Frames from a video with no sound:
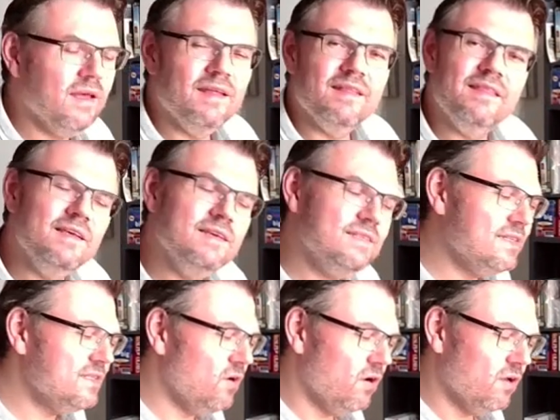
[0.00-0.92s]
This is
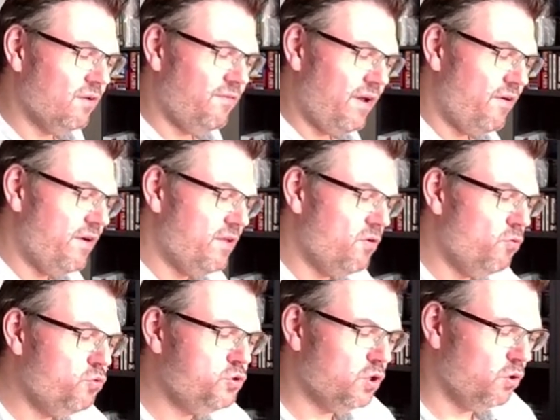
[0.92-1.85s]
not a very
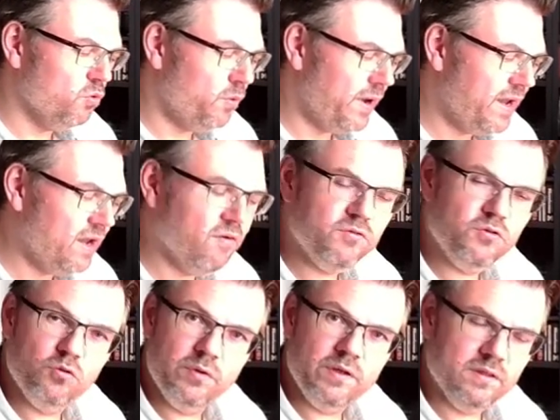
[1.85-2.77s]
usual way of
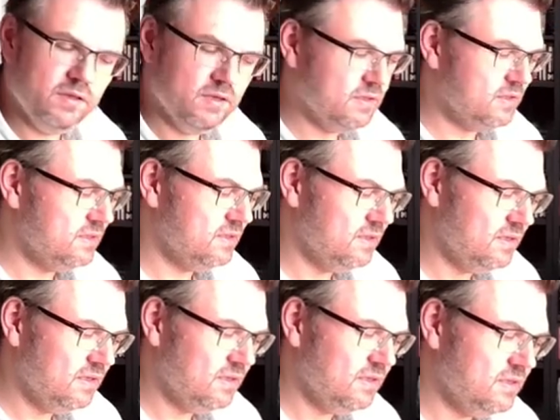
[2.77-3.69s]
doing this.
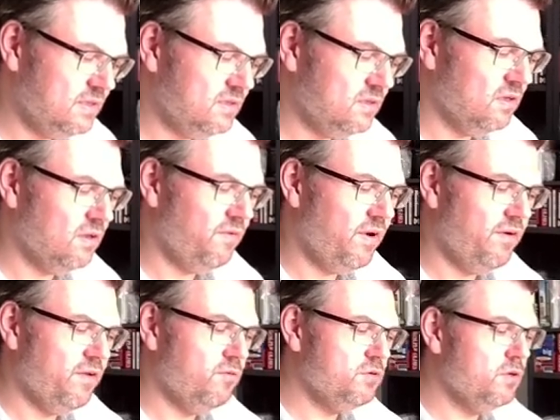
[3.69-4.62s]
This is not a very
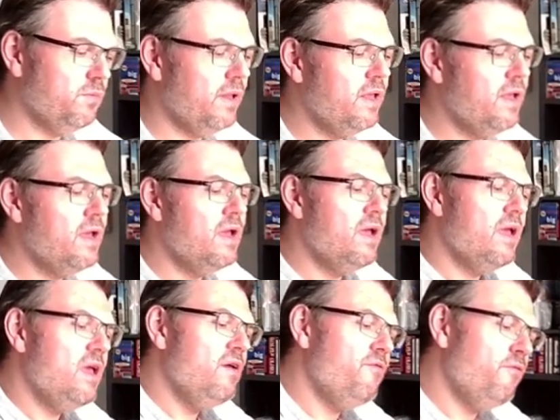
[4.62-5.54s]
usual, but
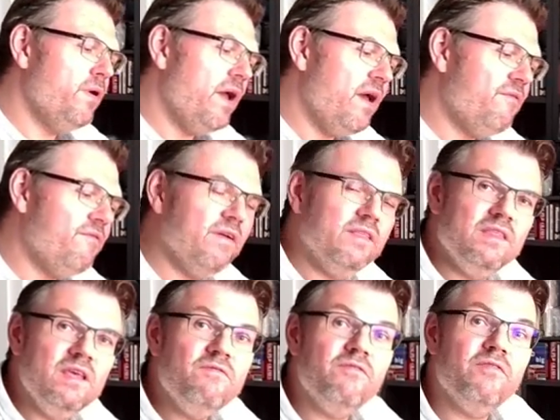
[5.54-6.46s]
if we have a
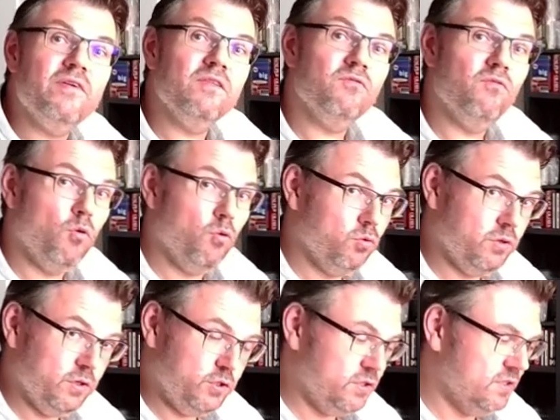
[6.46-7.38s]
different
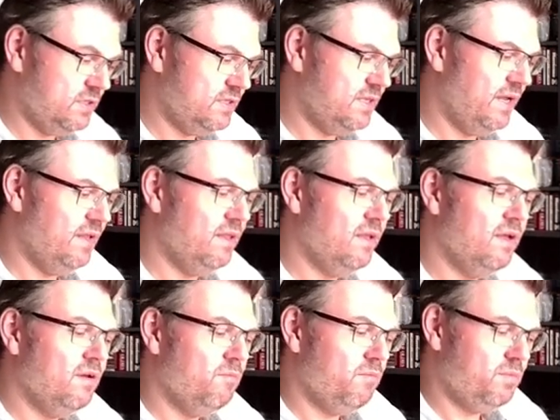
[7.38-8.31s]
voltages than,
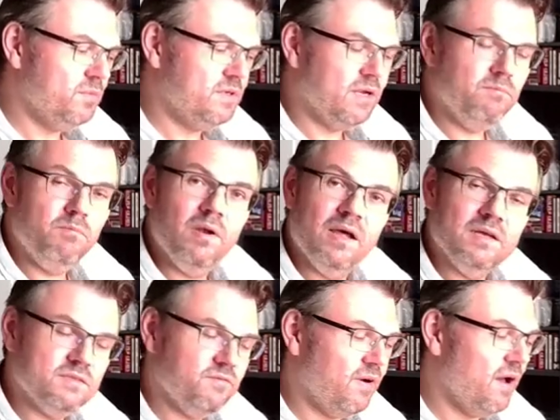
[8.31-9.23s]
than plus
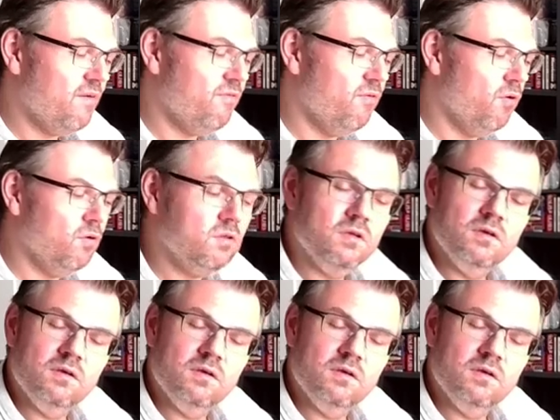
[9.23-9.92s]
5 volt,